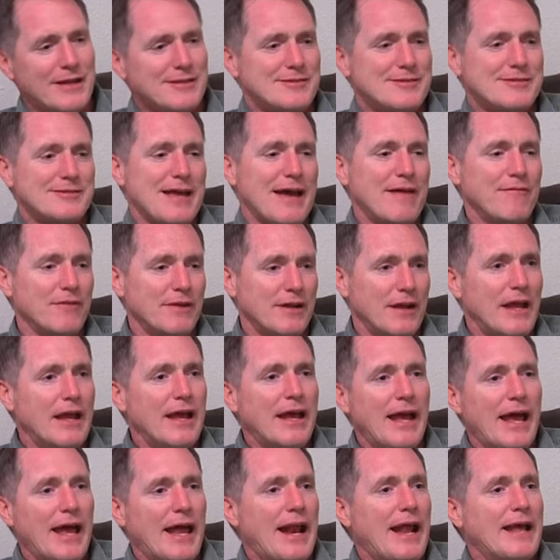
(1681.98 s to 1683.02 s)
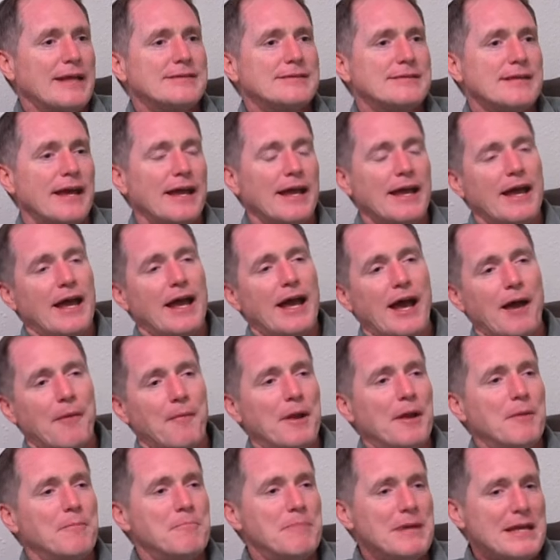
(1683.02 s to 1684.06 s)
at seven, and I say, I'm
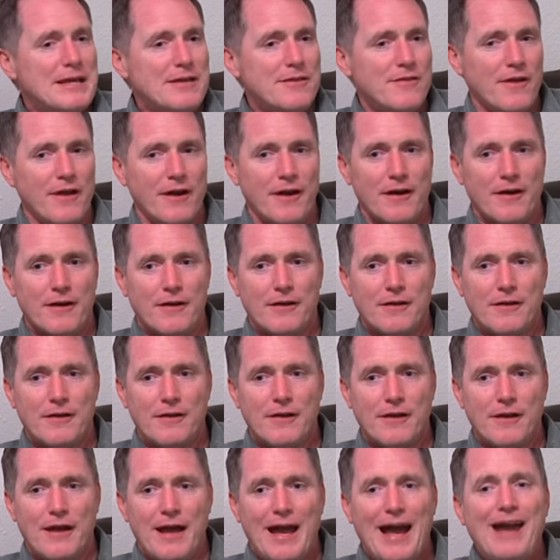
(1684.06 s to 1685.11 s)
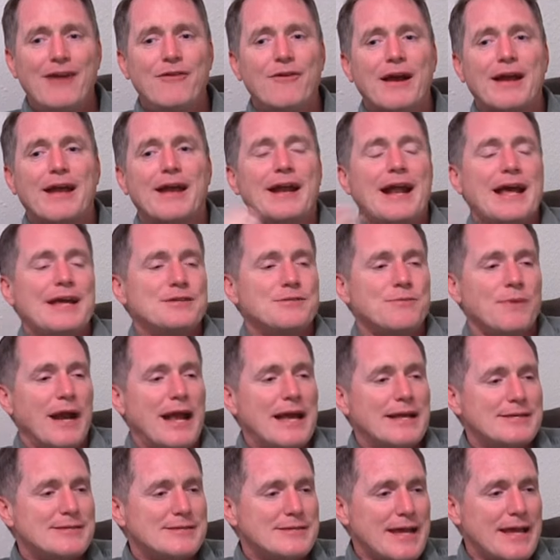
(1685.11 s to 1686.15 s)
going to be there. I recognize when
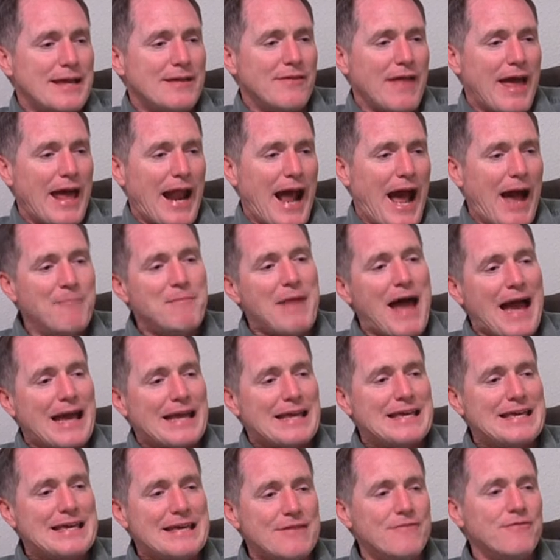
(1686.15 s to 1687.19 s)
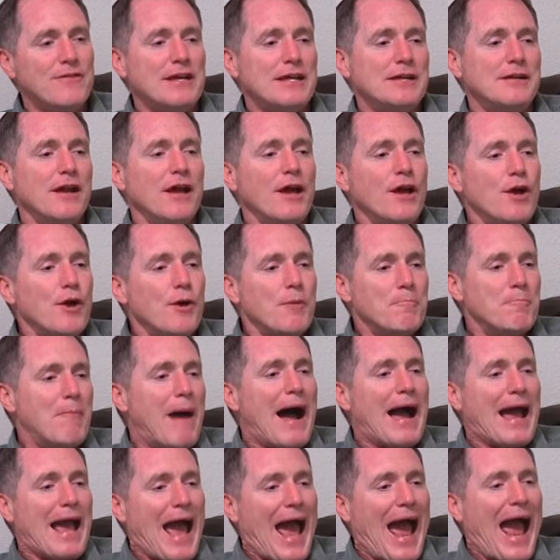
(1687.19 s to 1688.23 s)
I say that, I'm not giving
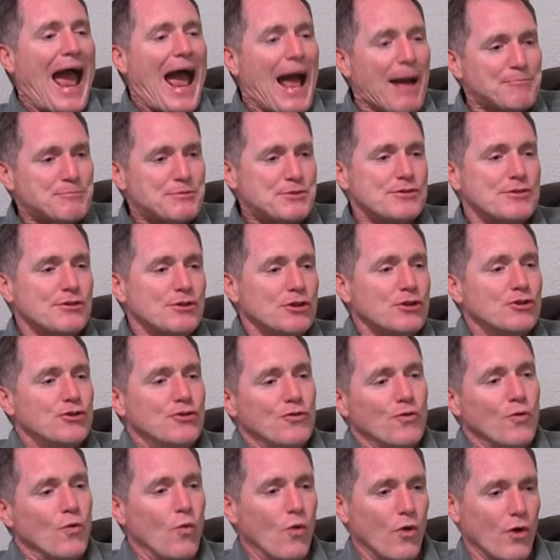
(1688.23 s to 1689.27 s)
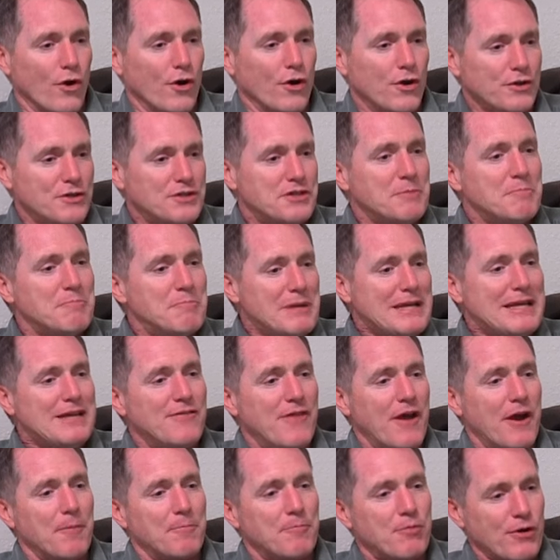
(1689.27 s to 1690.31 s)
my absolute word to be
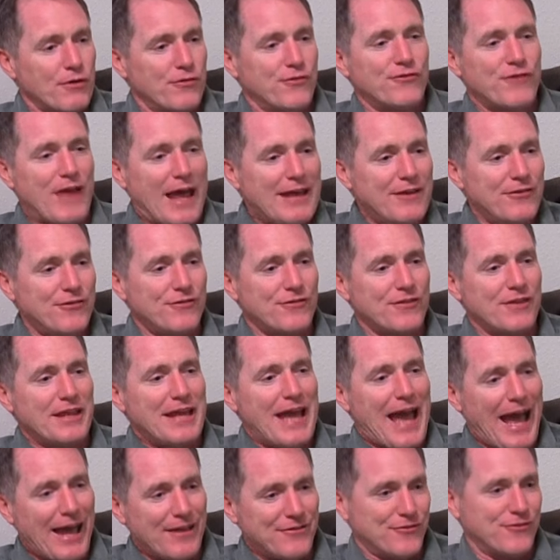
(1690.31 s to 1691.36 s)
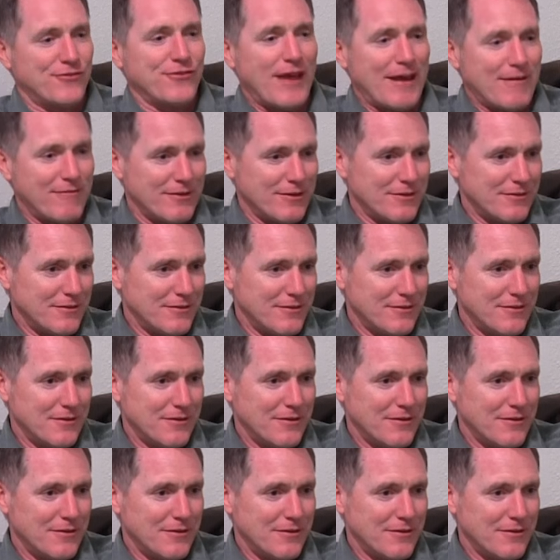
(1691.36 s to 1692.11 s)
there precisely at seven.